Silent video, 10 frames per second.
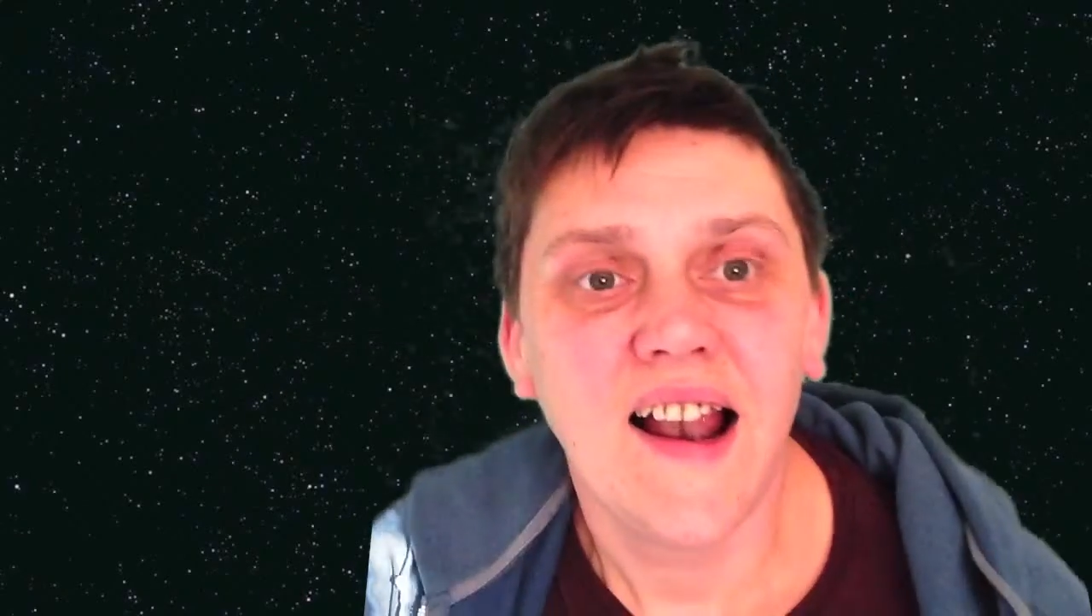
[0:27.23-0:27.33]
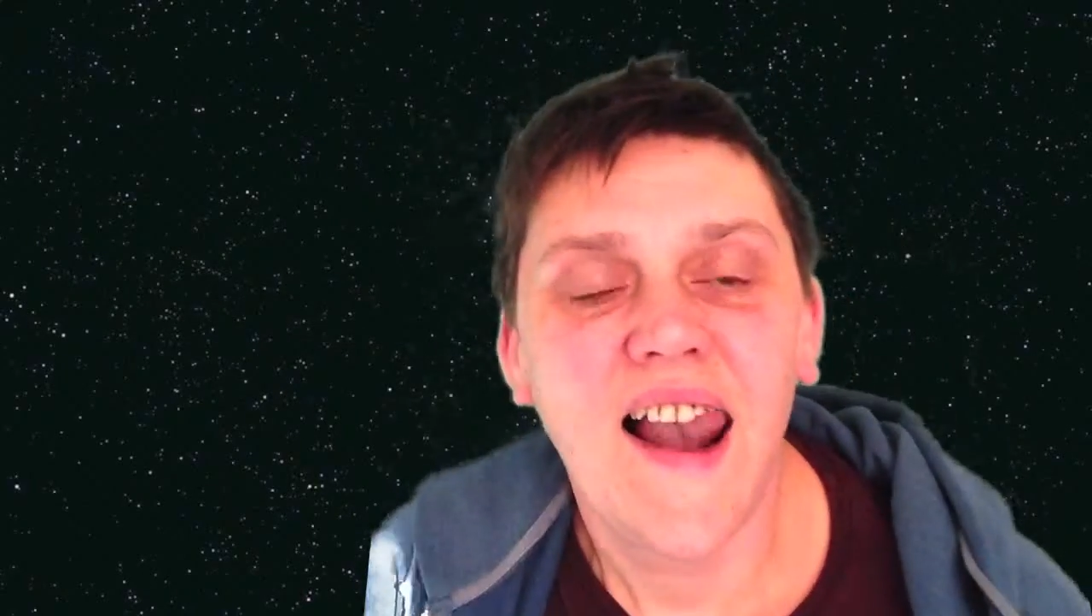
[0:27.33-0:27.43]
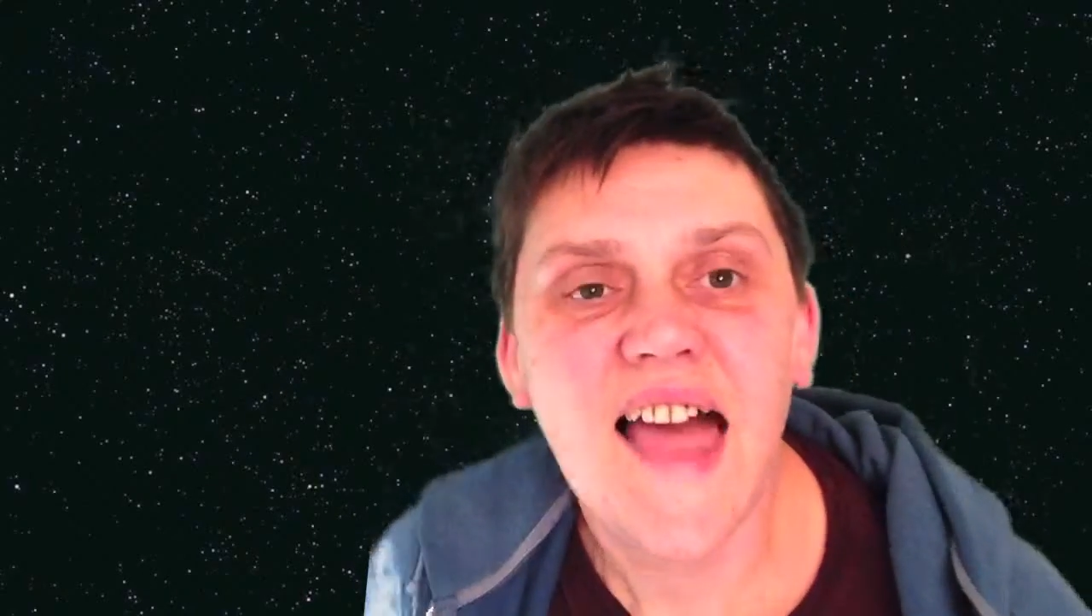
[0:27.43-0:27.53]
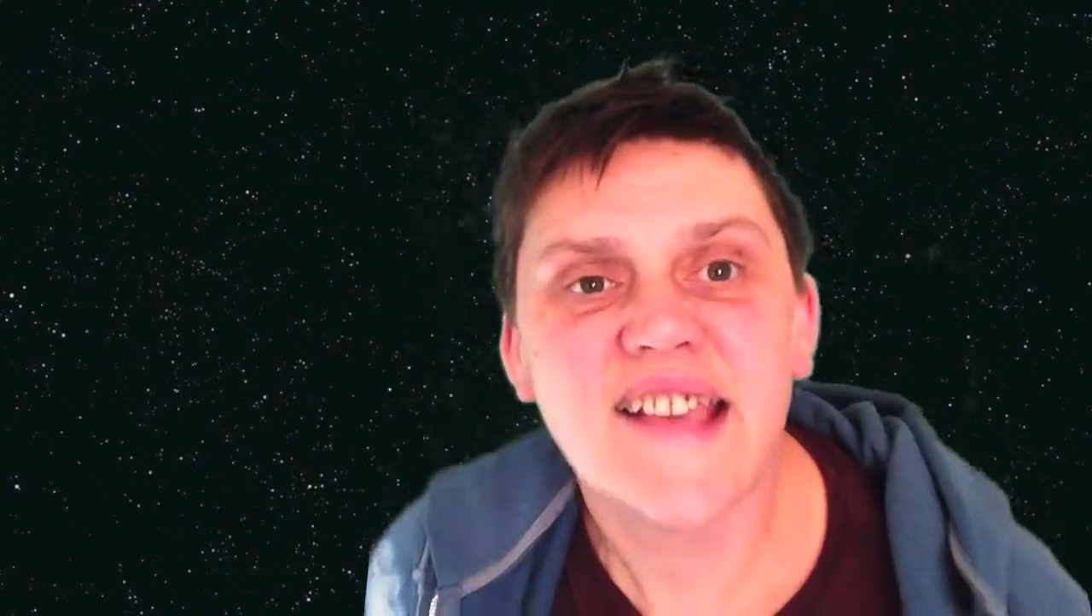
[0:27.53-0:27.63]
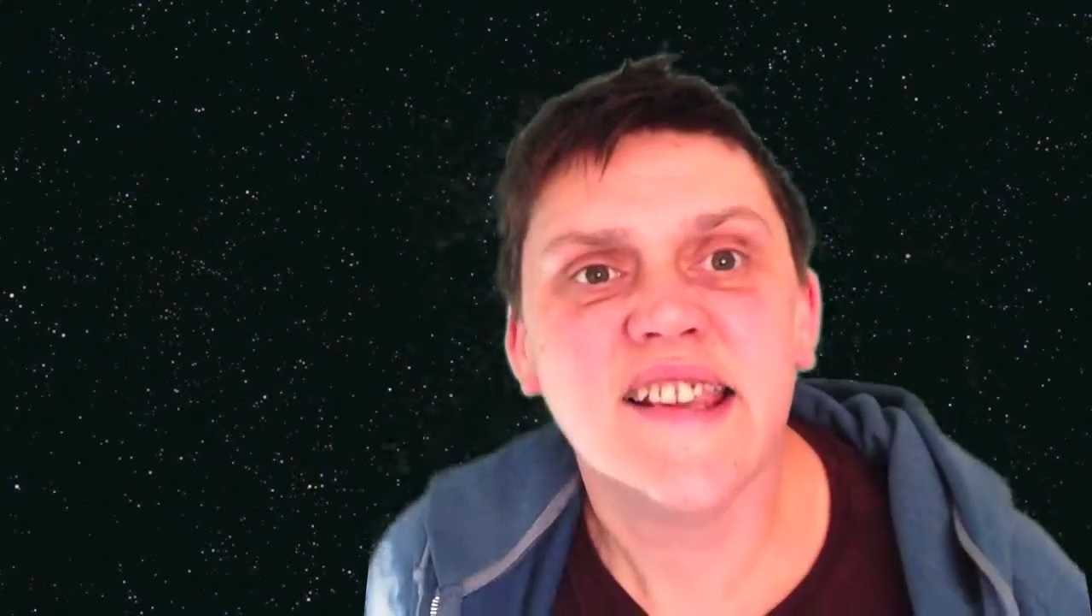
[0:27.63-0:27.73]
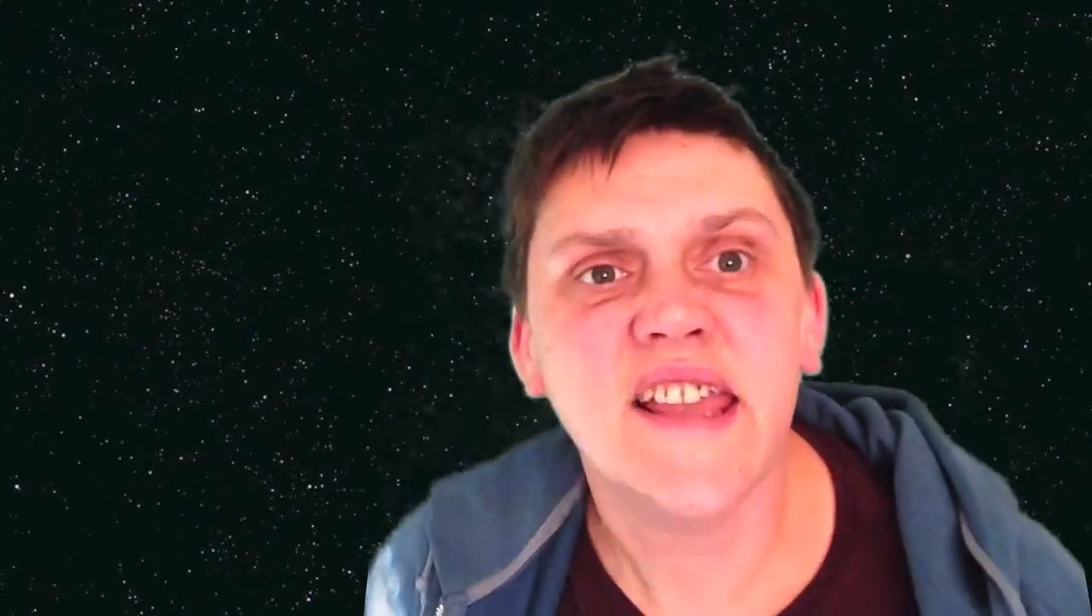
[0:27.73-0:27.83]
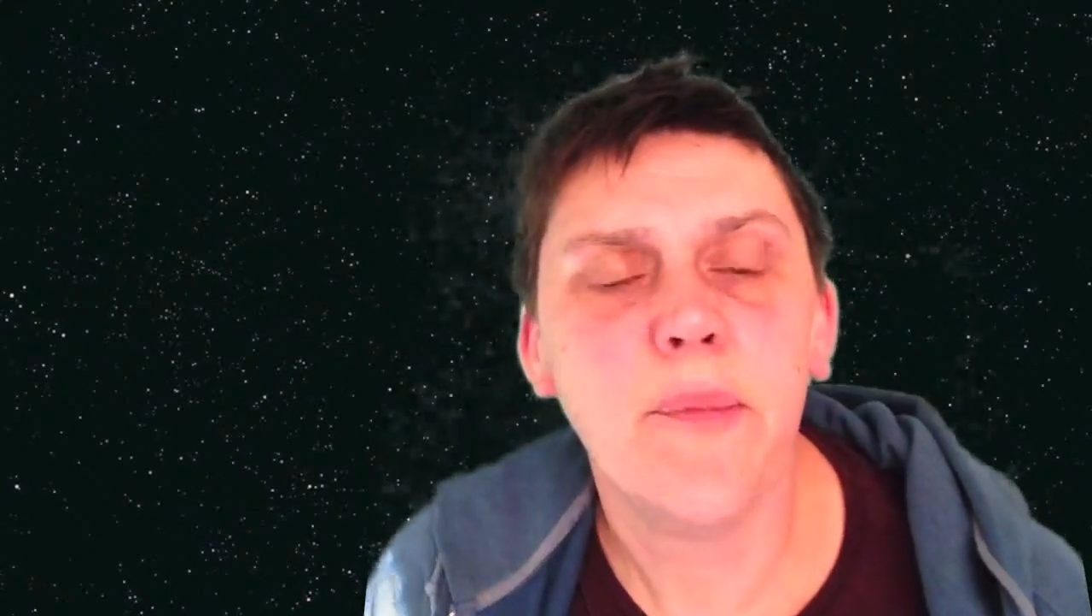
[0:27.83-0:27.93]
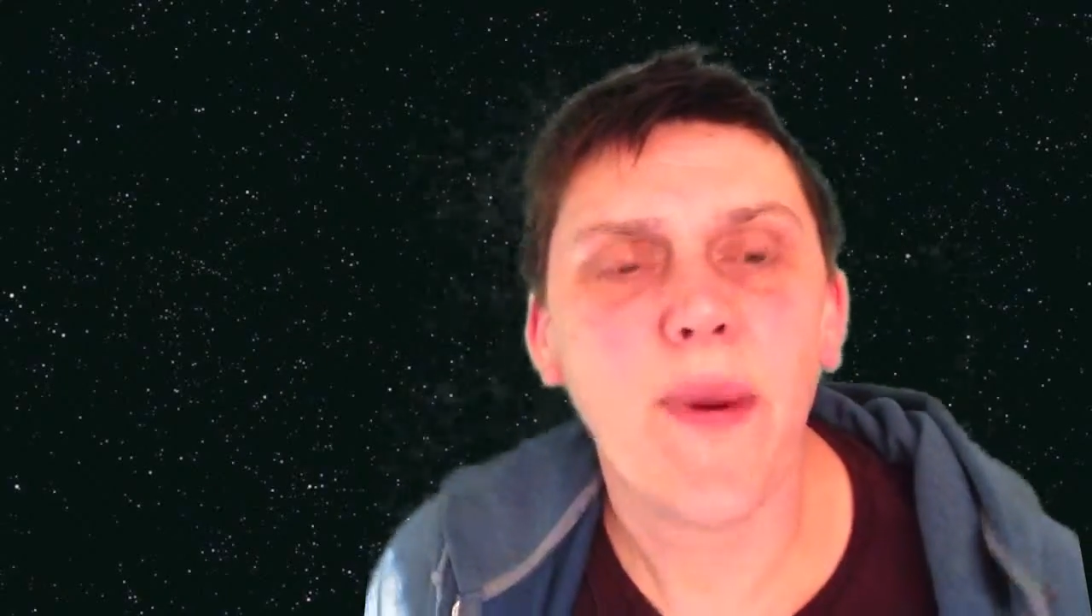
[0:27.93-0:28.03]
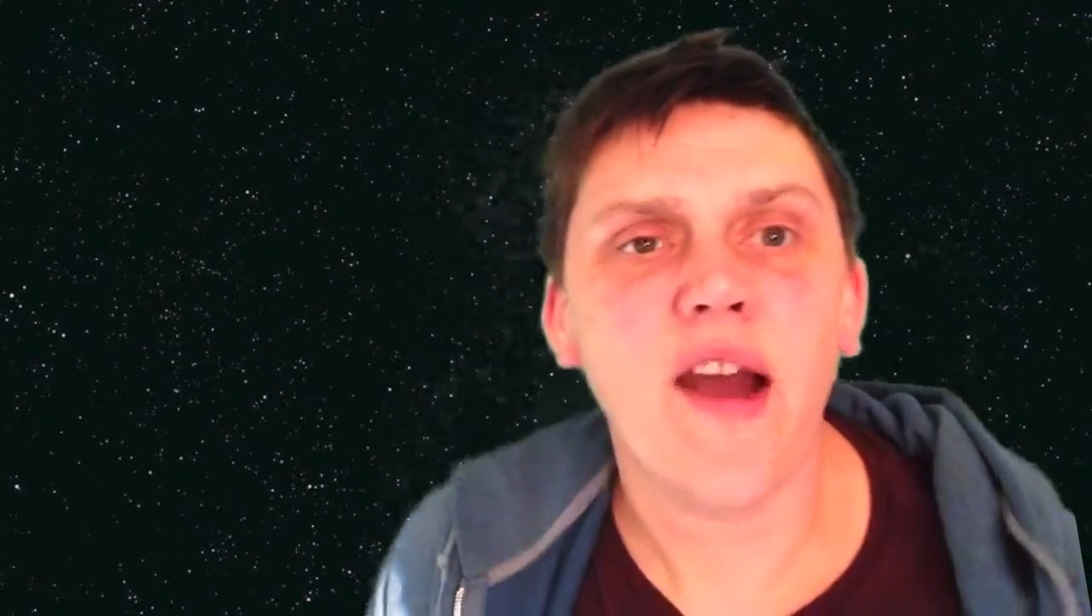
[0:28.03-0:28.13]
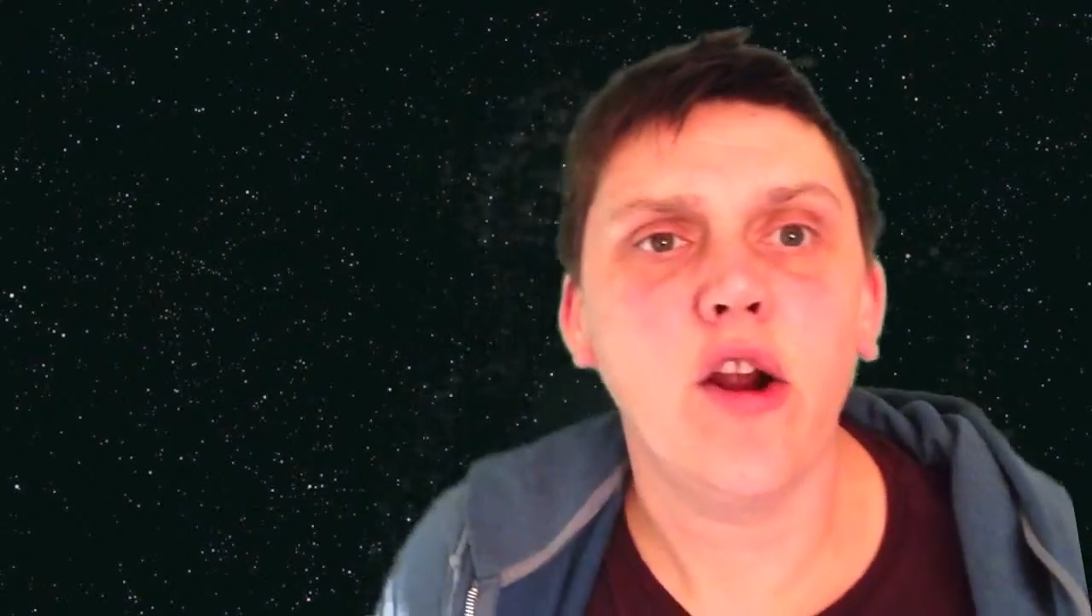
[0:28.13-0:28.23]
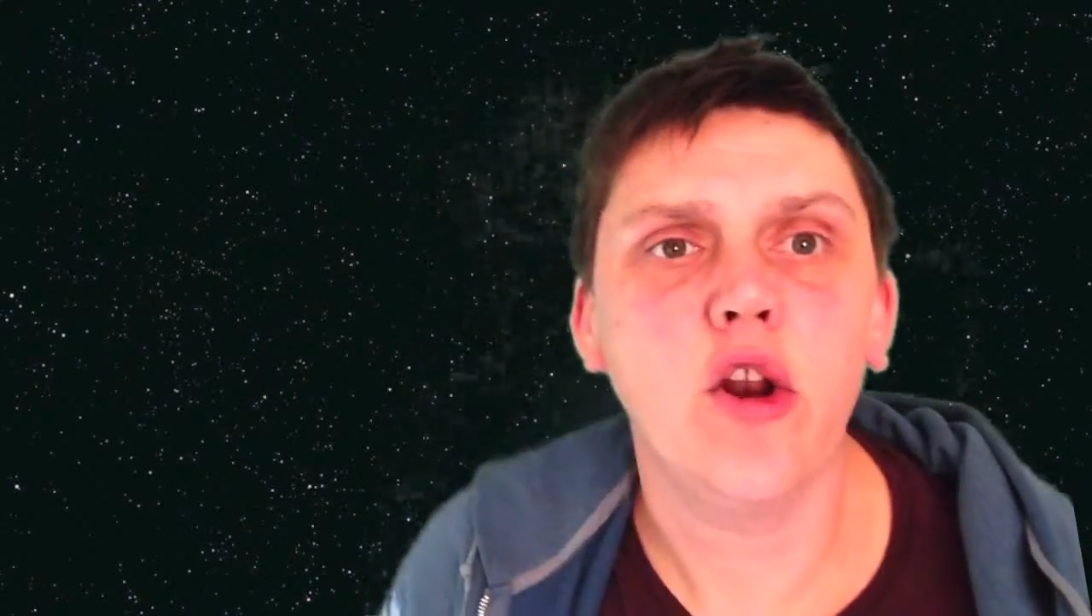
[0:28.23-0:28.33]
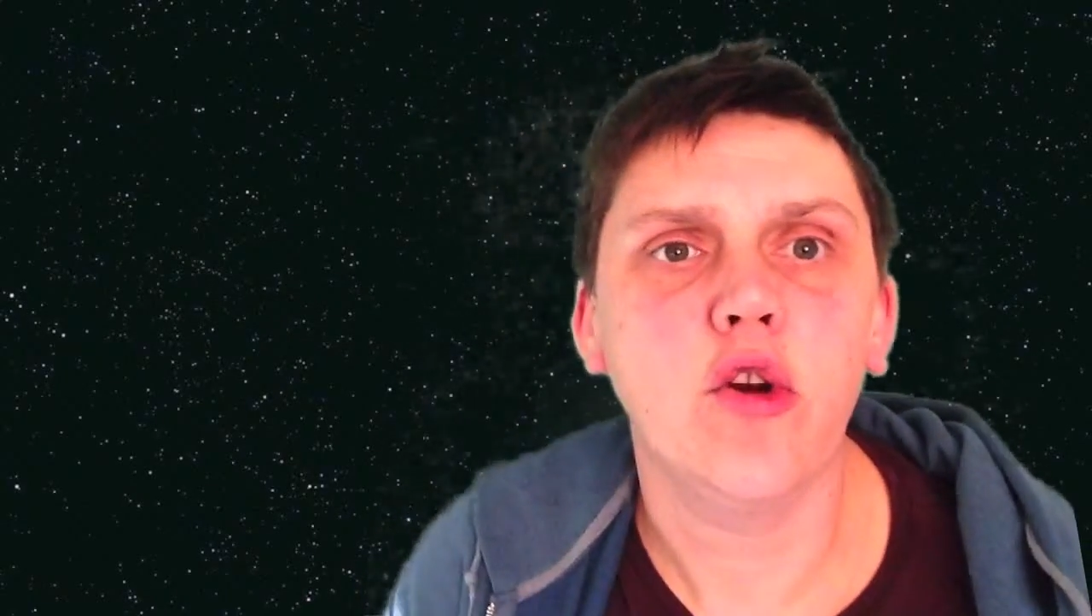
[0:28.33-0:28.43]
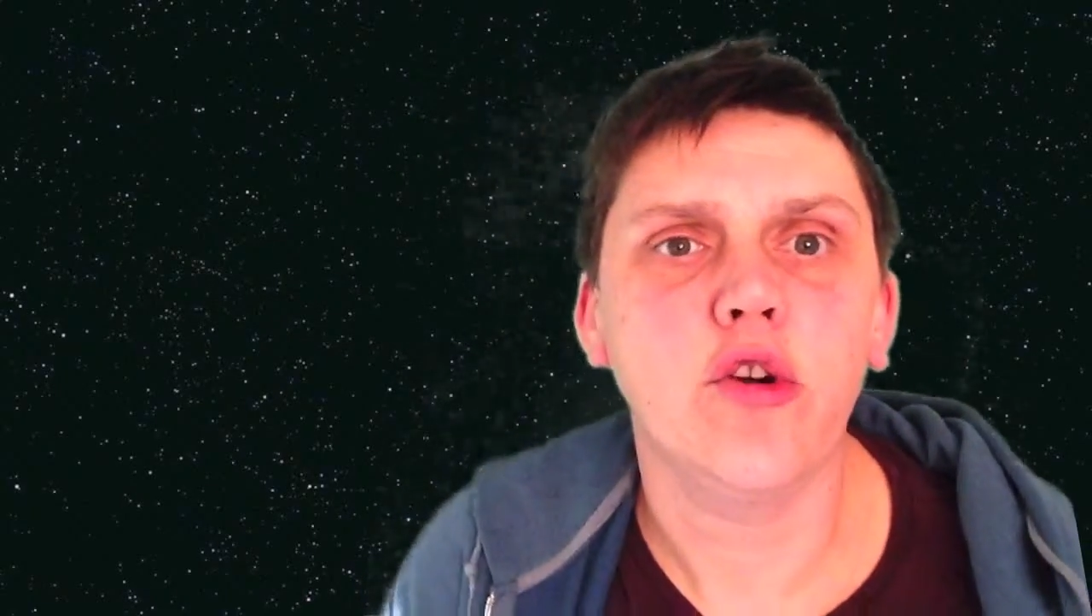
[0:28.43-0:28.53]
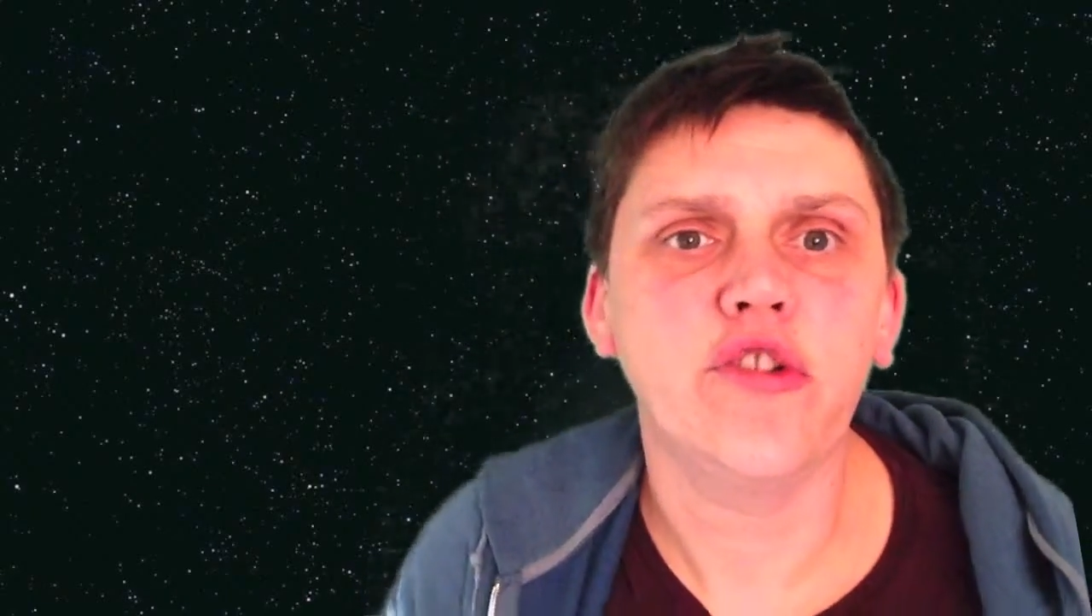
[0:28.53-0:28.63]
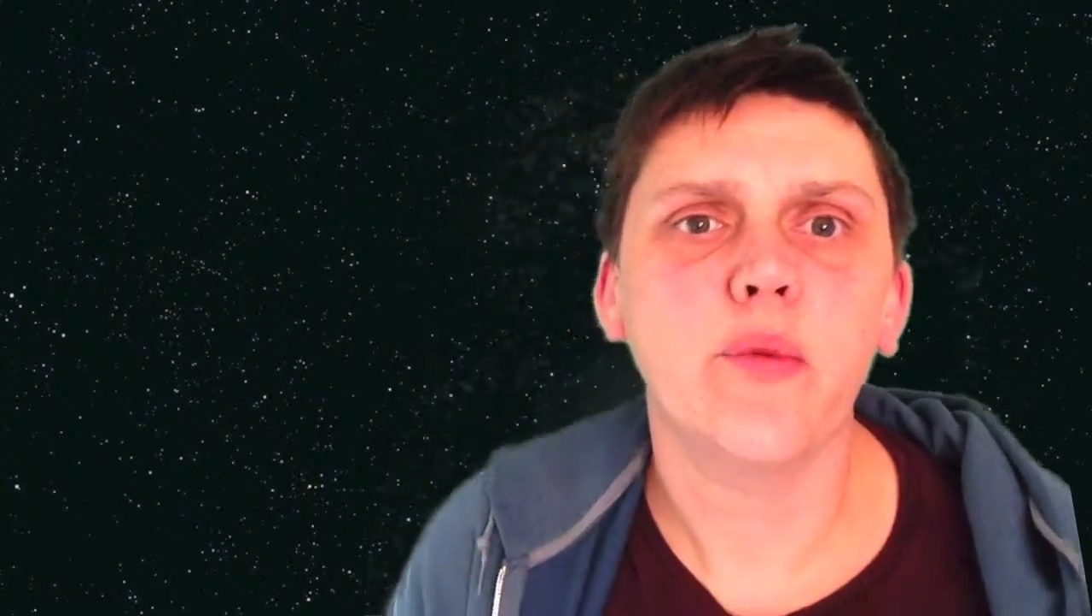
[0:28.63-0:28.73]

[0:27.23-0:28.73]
Let's think about a clause